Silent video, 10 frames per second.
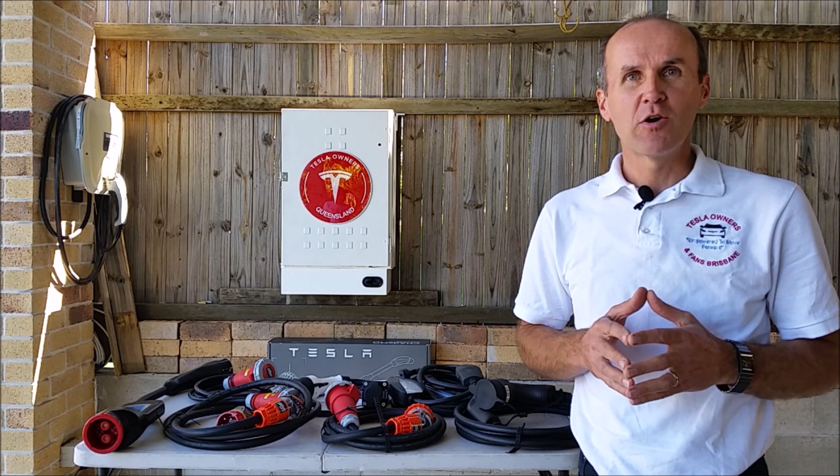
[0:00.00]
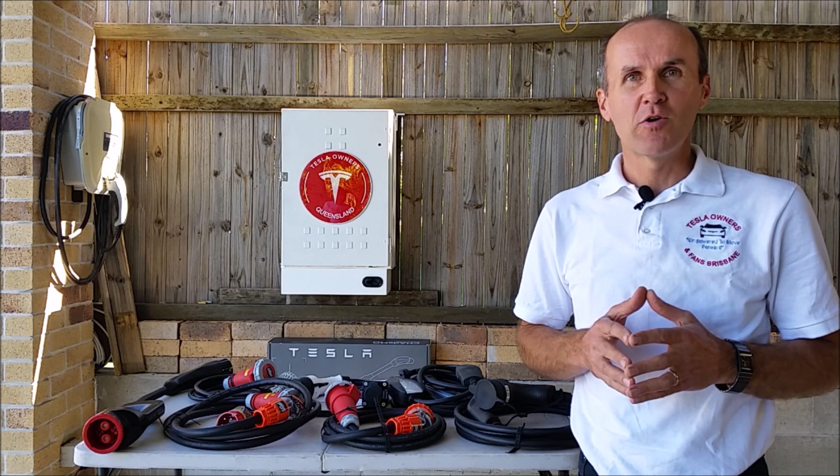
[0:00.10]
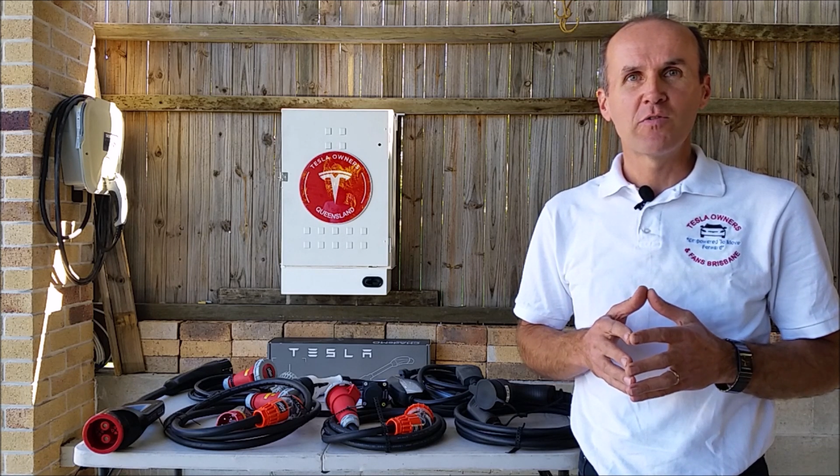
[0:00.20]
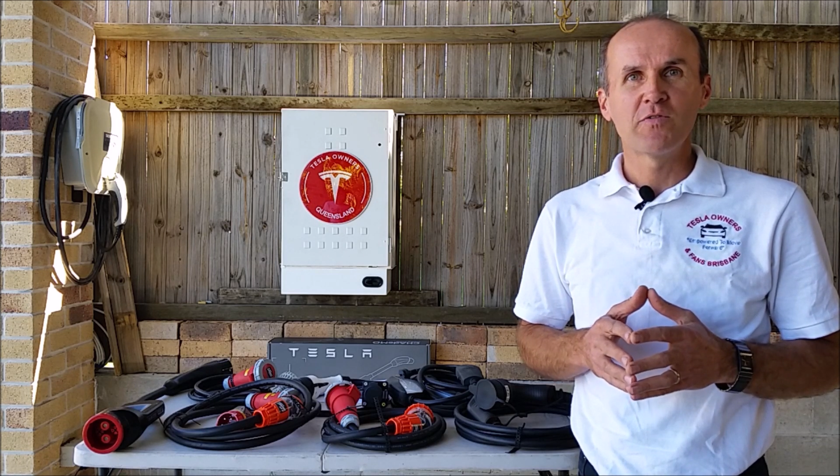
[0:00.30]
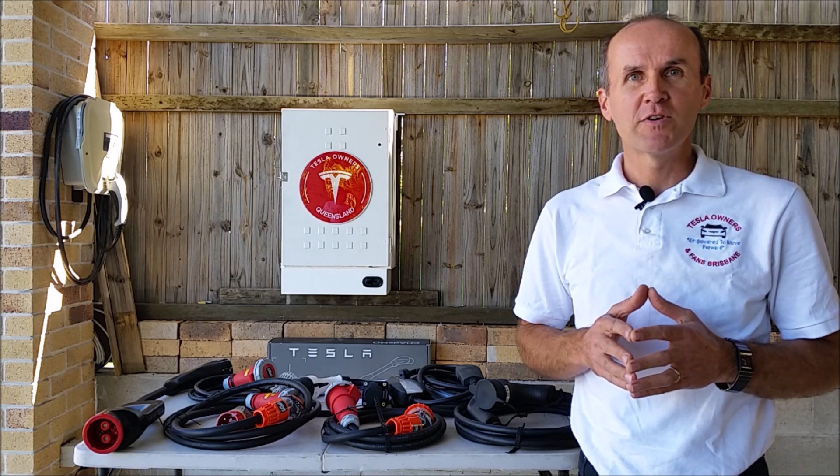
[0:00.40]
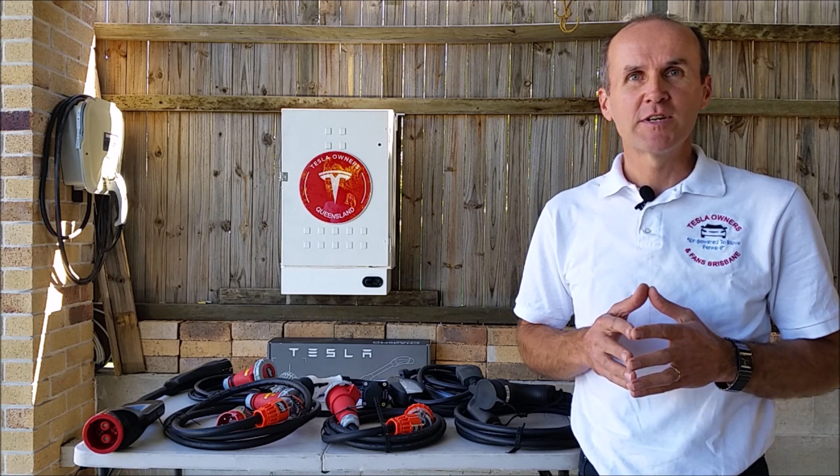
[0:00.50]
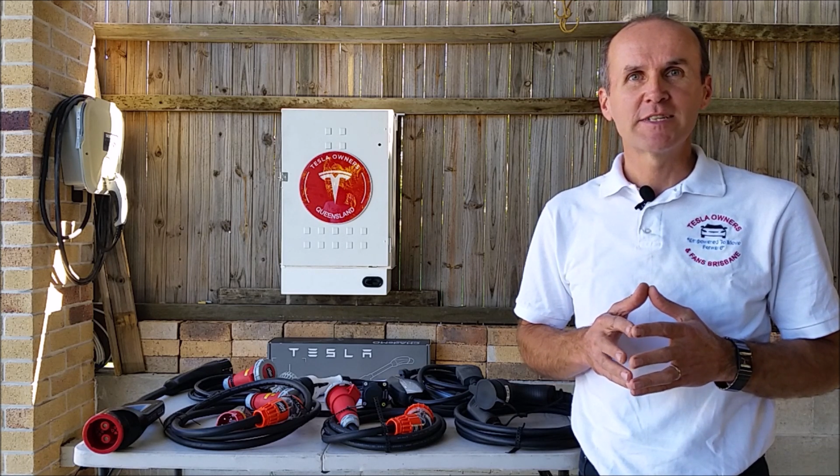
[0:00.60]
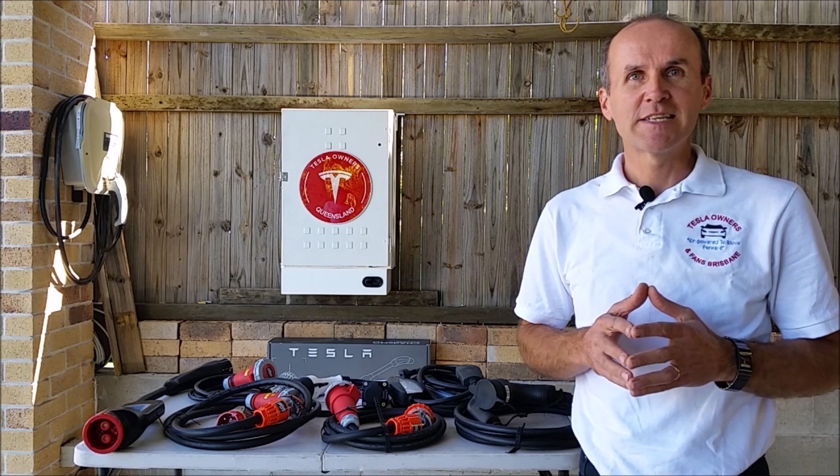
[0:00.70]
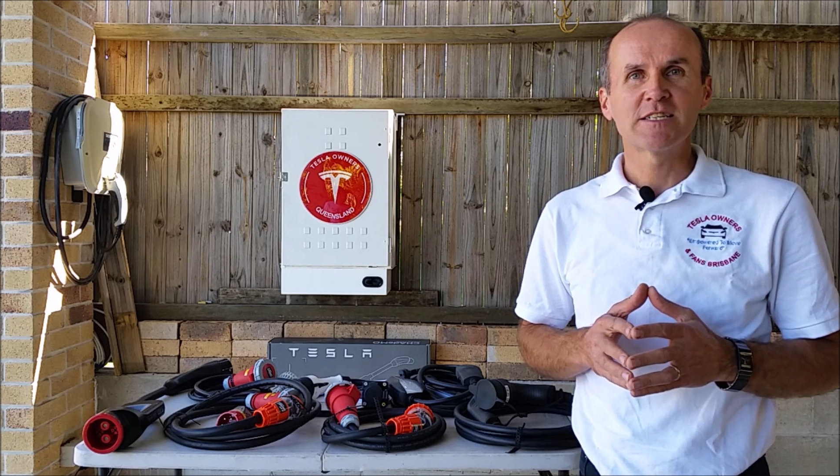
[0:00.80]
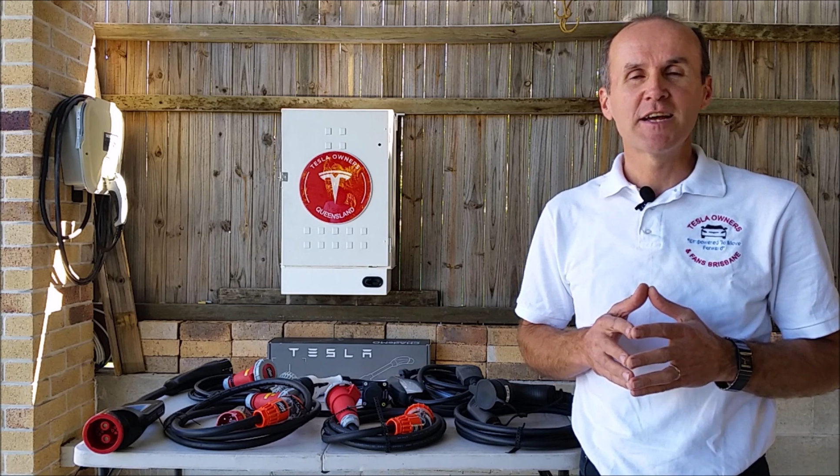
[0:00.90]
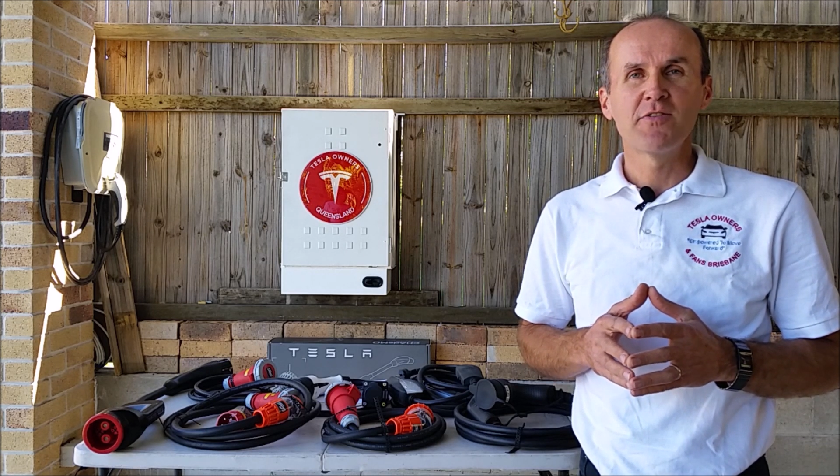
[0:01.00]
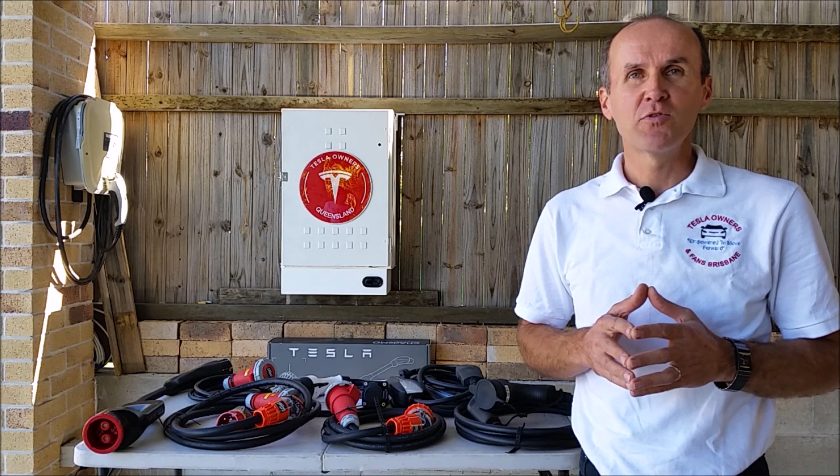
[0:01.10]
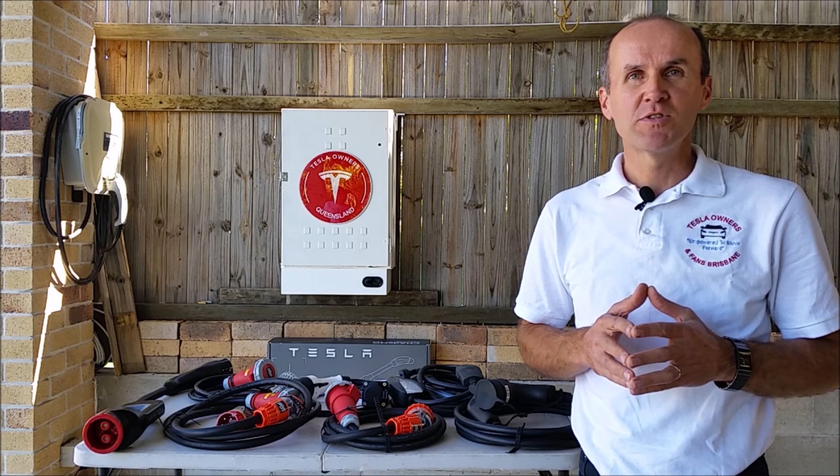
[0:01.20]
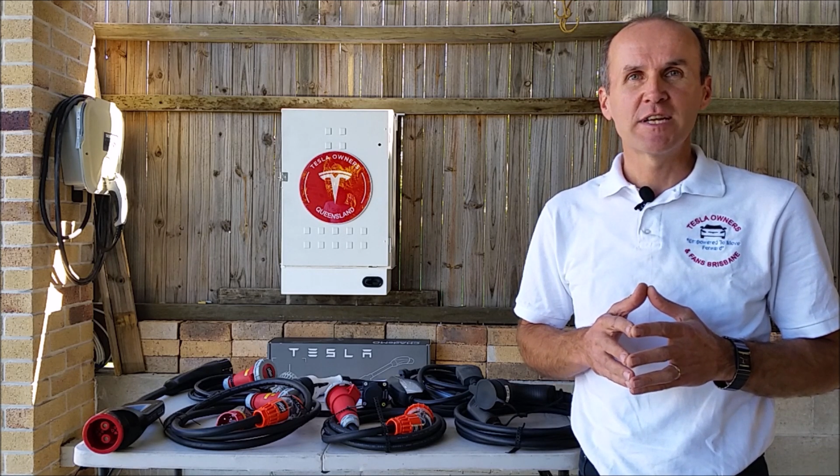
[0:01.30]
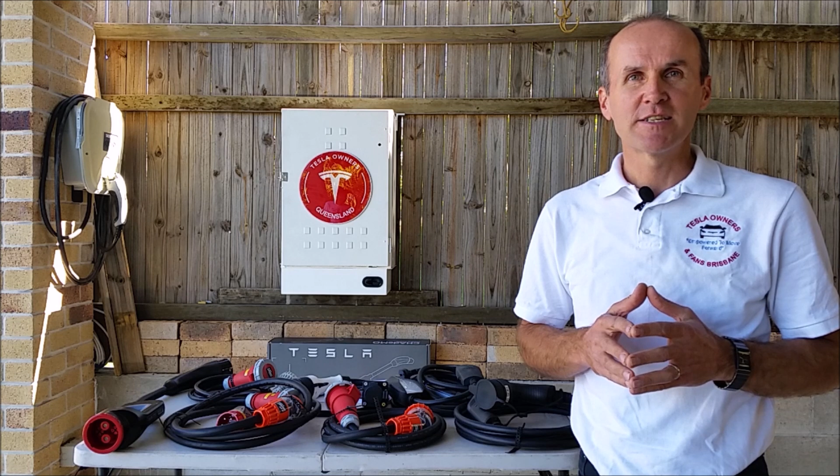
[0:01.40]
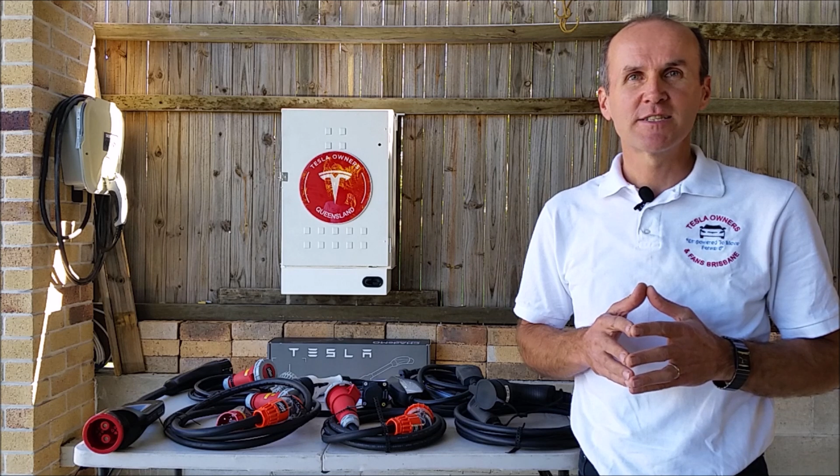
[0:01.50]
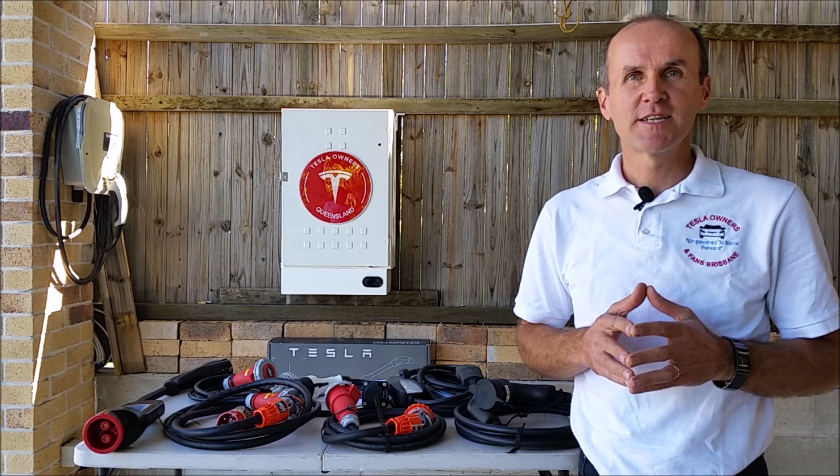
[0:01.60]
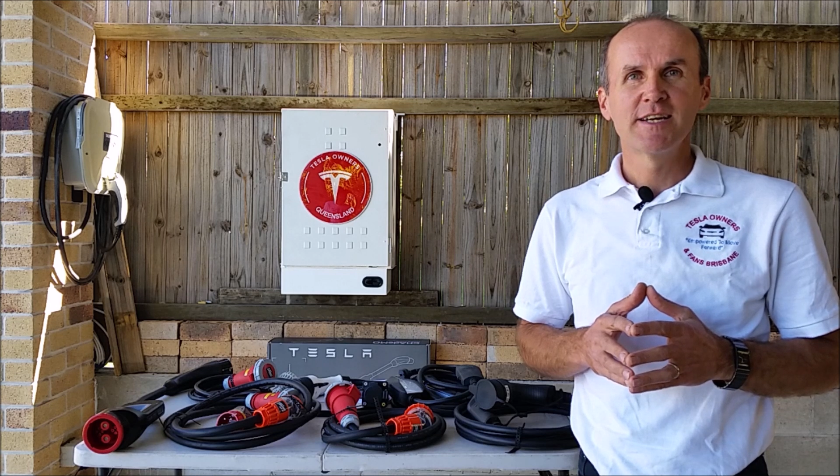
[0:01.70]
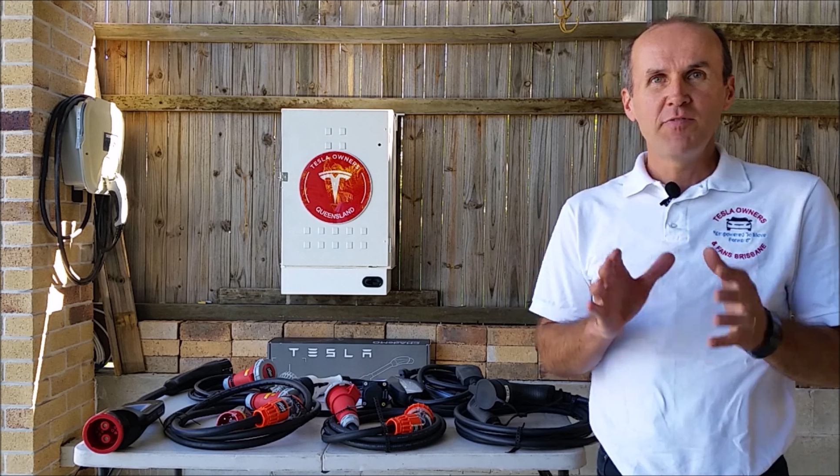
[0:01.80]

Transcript: of Tesla enthusiasts.